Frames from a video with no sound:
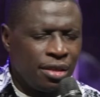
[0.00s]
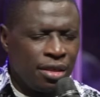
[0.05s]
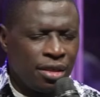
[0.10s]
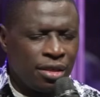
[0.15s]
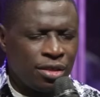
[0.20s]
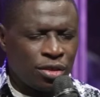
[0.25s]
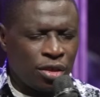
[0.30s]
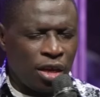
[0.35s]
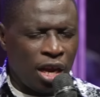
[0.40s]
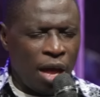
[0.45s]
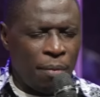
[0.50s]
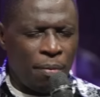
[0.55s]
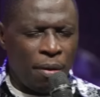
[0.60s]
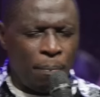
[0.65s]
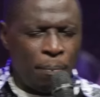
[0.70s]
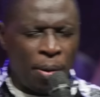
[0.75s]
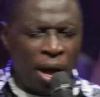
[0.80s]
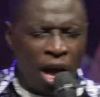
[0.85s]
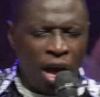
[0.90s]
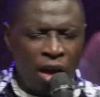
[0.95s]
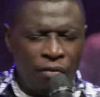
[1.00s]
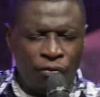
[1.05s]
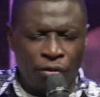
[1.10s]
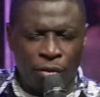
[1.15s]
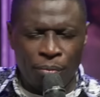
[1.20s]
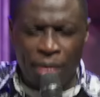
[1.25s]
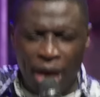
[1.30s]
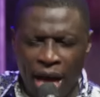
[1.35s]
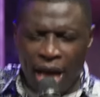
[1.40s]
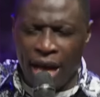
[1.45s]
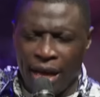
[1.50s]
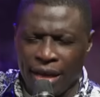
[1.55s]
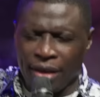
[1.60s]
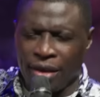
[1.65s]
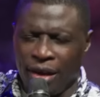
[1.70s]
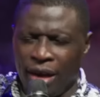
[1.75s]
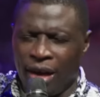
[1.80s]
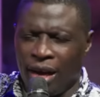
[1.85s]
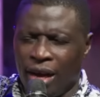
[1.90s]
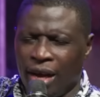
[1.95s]
It's gonna be powerful. My
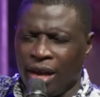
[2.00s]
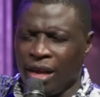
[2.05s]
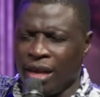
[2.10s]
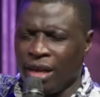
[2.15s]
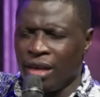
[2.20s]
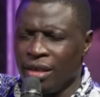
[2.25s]
God.